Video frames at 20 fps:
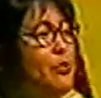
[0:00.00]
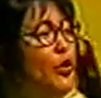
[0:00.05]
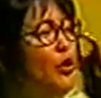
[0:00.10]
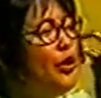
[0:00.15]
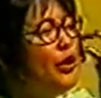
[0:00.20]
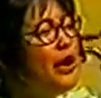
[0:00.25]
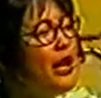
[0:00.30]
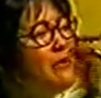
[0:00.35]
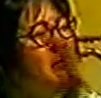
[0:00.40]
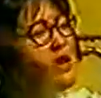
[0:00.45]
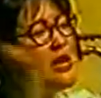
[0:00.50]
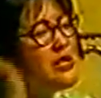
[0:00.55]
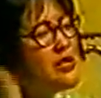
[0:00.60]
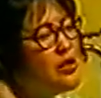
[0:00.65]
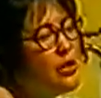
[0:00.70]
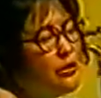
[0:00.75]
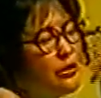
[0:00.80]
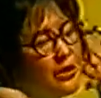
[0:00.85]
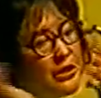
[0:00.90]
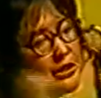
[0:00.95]
I poured out my
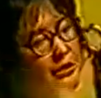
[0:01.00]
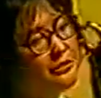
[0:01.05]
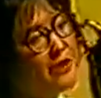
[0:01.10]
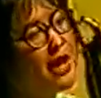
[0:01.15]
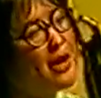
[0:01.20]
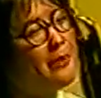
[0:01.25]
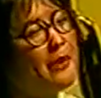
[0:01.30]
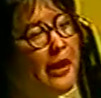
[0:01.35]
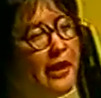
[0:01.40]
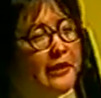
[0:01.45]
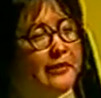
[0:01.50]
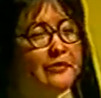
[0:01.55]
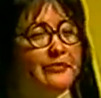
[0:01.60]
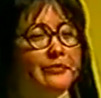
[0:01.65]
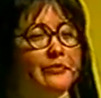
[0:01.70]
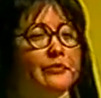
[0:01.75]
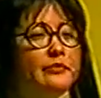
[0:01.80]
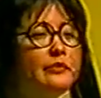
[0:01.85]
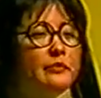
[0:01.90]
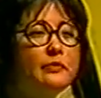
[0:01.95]
soul to the rabbi.
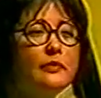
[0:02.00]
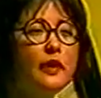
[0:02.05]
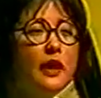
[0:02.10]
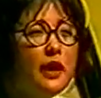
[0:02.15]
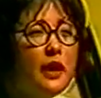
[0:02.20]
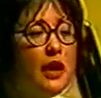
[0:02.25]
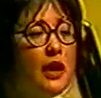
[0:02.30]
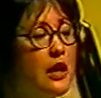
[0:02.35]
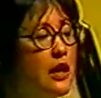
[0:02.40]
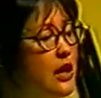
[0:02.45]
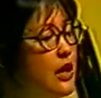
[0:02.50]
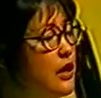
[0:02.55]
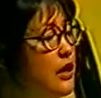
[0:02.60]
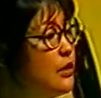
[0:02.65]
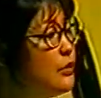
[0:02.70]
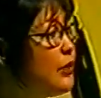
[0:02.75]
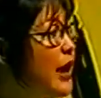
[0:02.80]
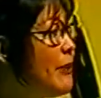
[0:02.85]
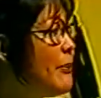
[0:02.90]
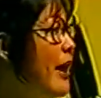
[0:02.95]

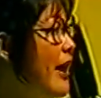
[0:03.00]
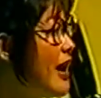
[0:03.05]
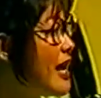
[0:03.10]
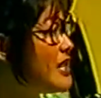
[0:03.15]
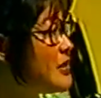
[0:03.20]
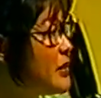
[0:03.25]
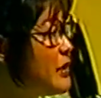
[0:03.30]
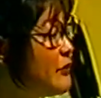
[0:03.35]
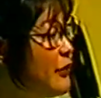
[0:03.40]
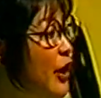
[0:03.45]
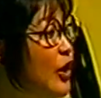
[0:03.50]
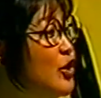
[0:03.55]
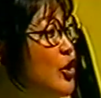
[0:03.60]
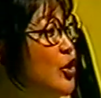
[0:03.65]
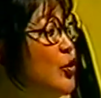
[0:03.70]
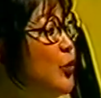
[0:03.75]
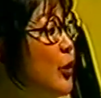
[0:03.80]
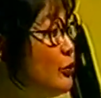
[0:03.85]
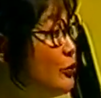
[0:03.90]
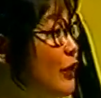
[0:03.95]
The rabbi asked me if I knew